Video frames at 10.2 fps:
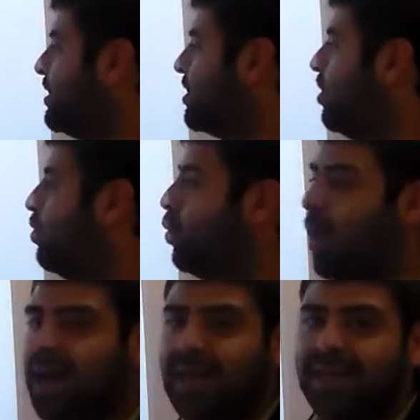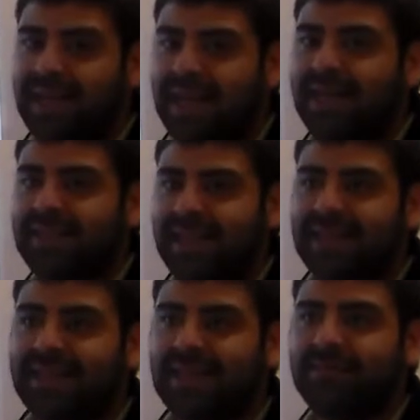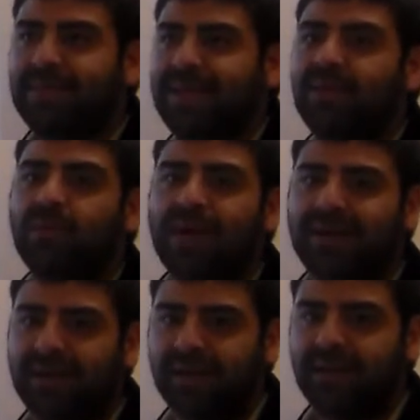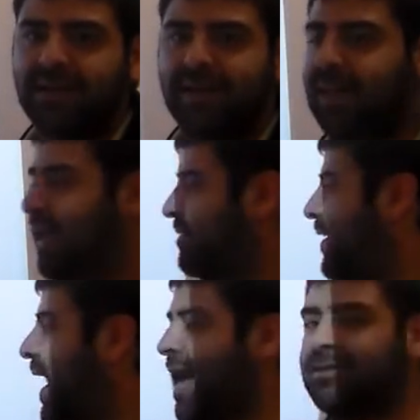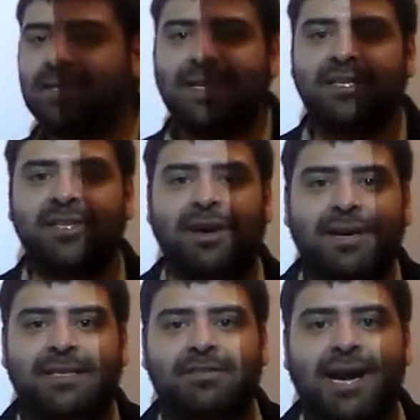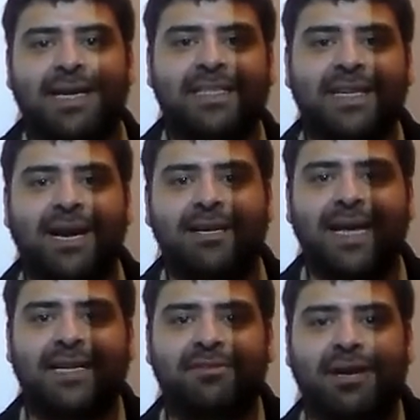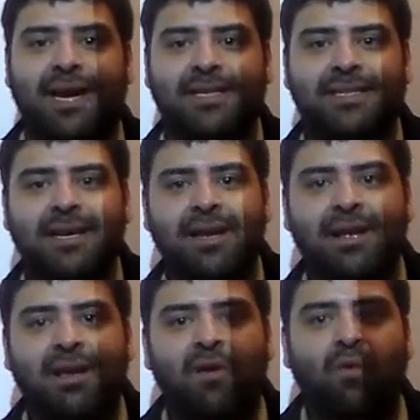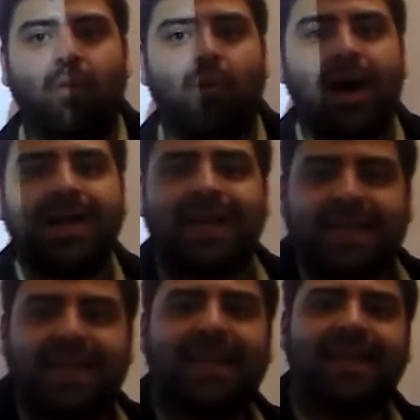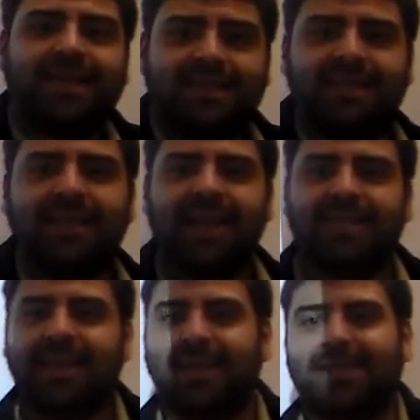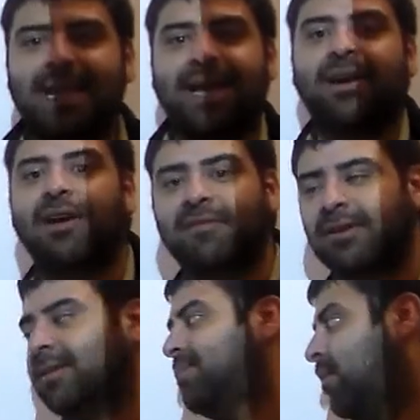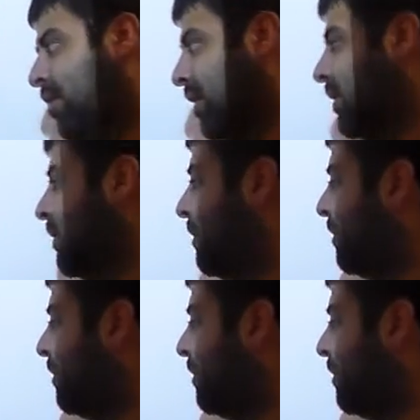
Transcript: So one of these is going to be a winner. If hydrogen and chlorine try to share electrons, one of these is going to take over more.